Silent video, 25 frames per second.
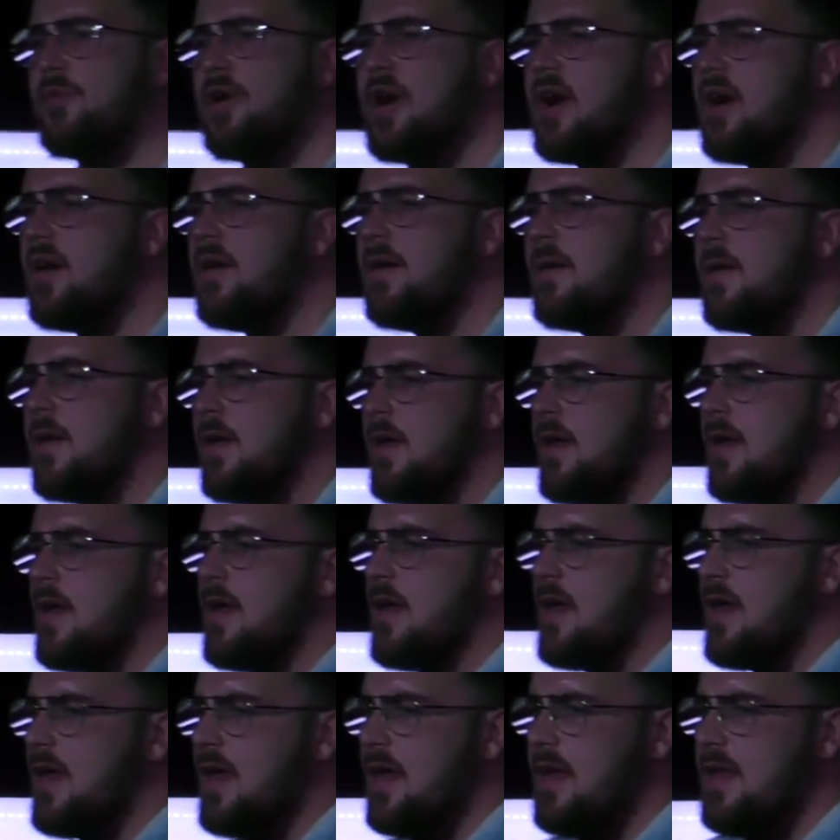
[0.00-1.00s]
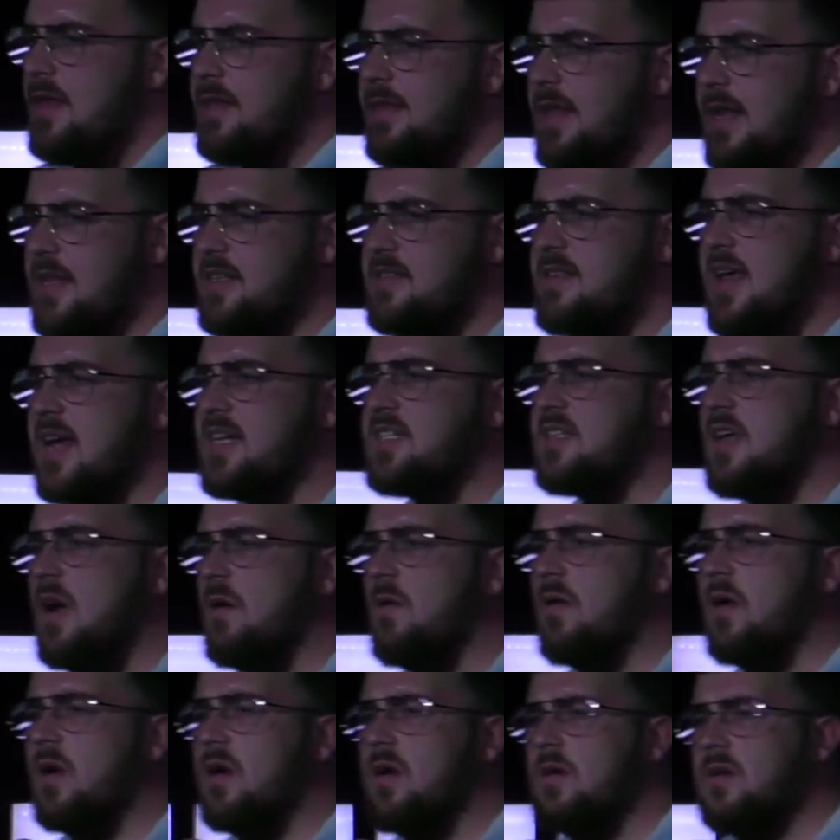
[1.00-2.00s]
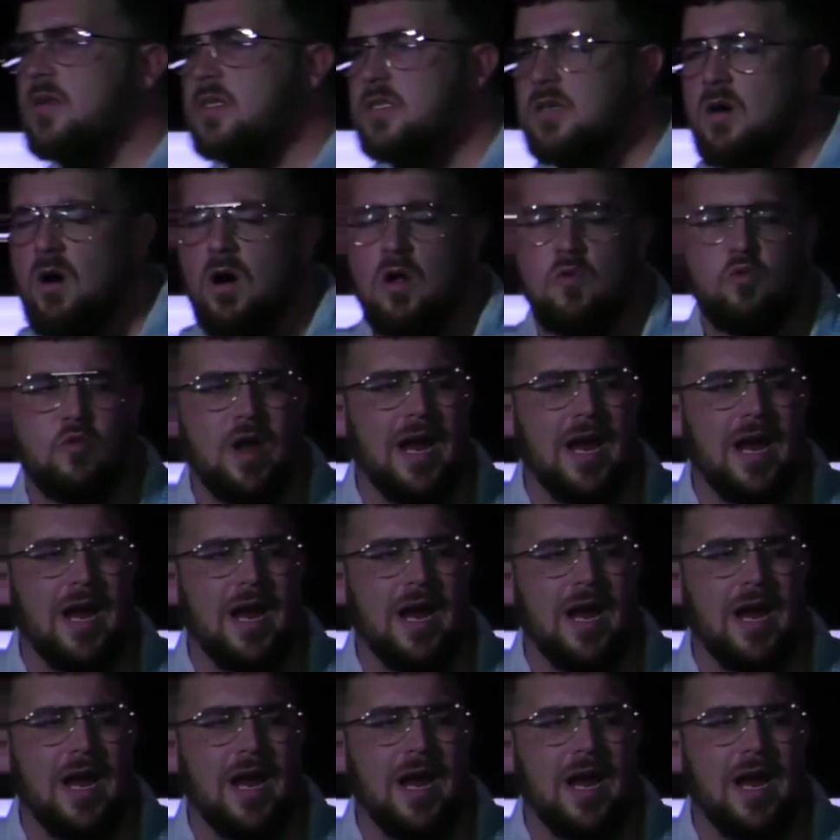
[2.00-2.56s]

prayer. Then this next song is called